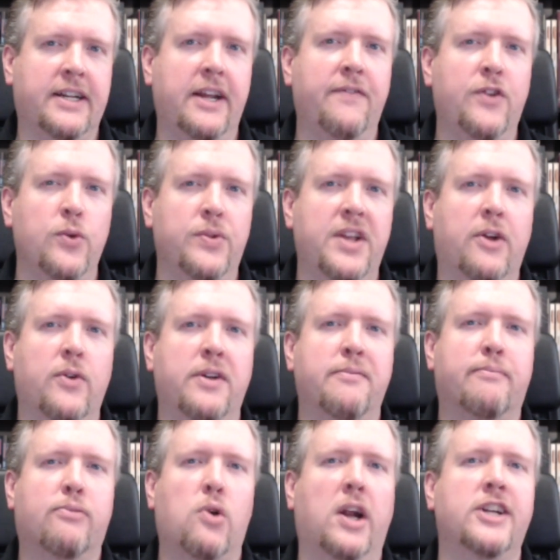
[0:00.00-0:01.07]
give you their
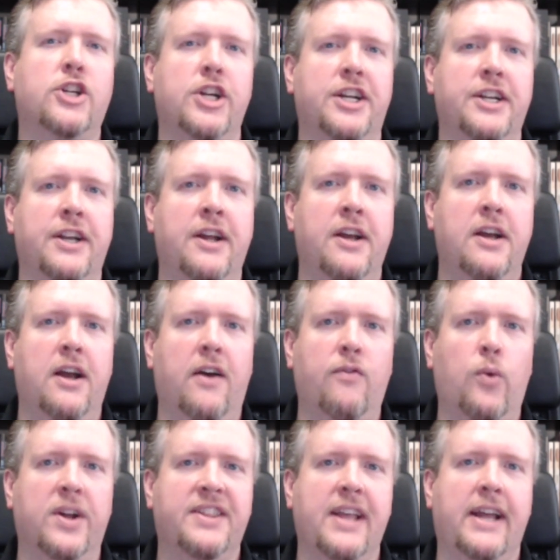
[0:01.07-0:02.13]
impression of
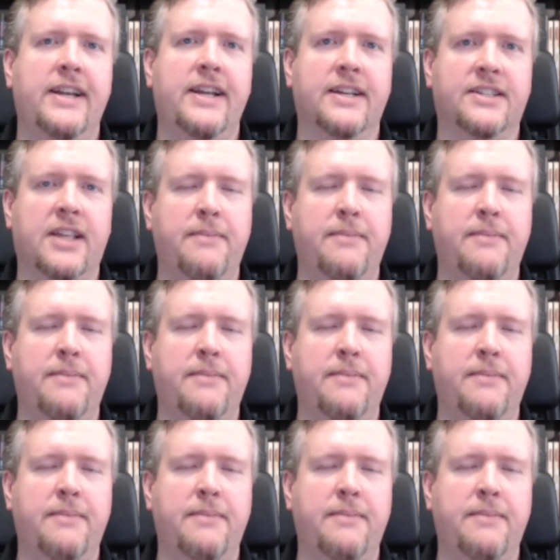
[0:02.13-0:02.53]
what that is.